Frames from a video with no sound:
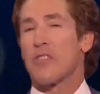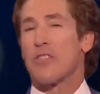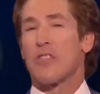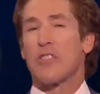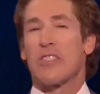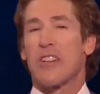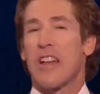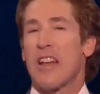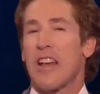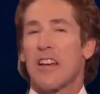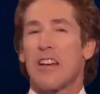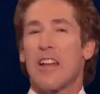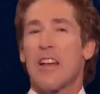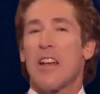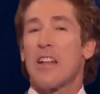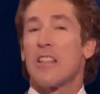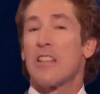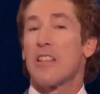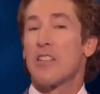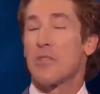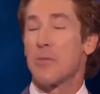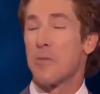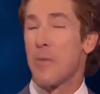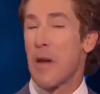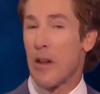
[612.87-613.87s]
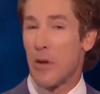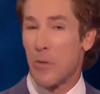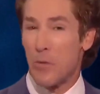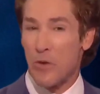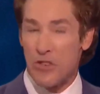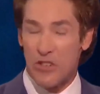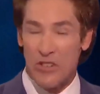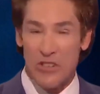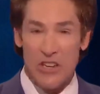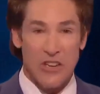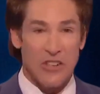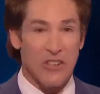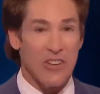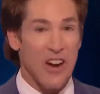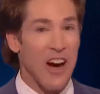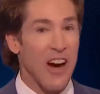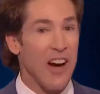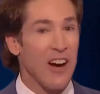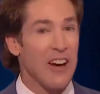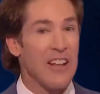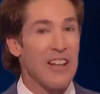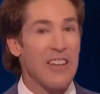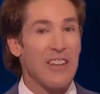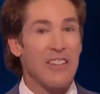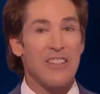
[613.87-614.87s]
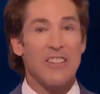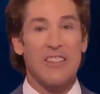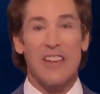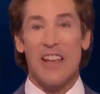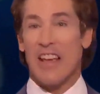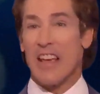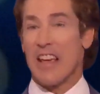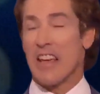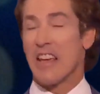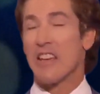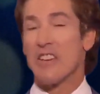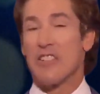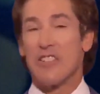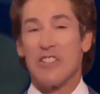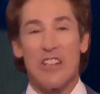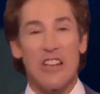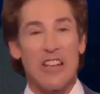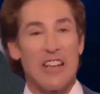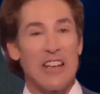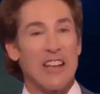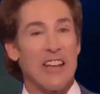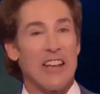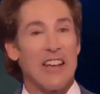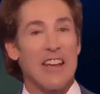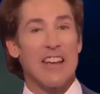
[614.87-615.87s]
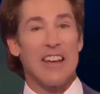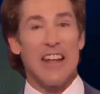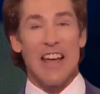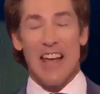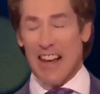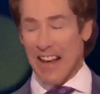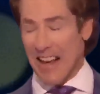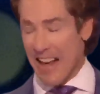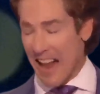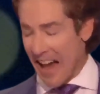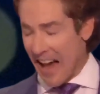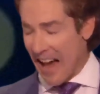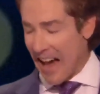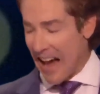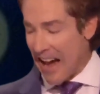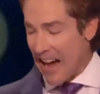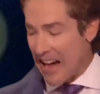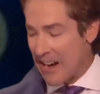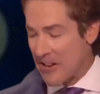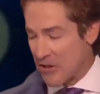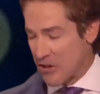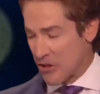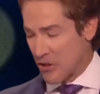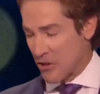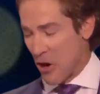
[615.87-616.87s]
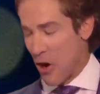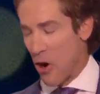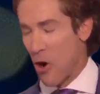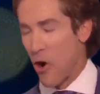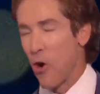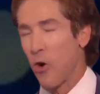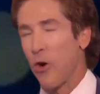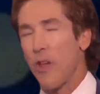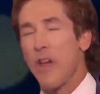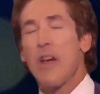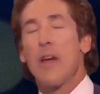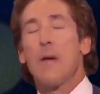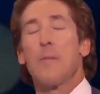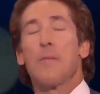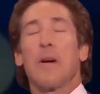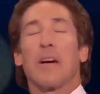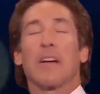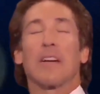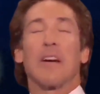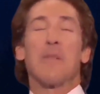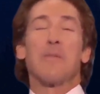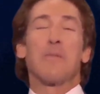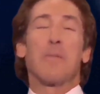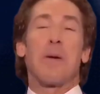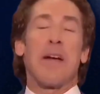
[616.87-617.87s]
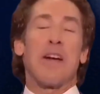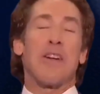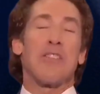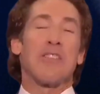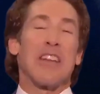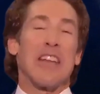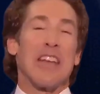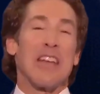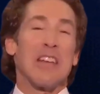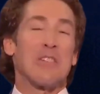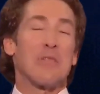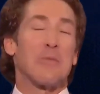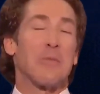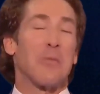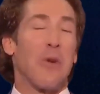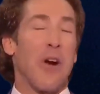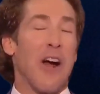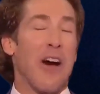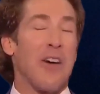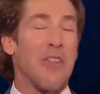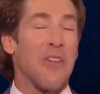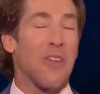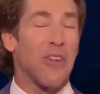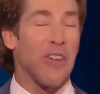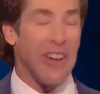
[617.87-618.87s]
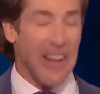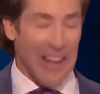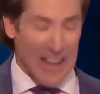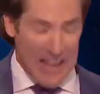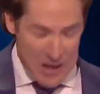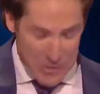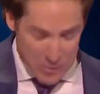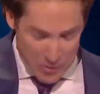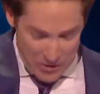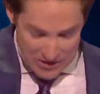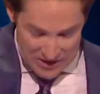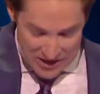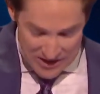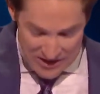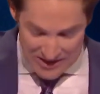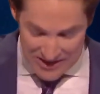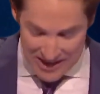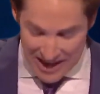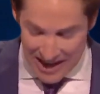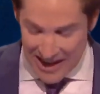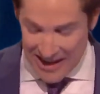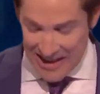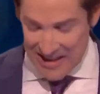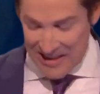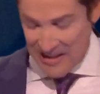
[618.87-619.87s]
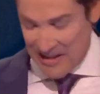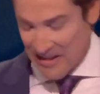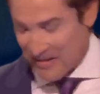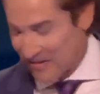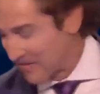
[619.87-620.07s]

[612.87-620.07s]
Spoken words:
Seeking support from others is a sign of strength, not weakness. Surround yourself with a network of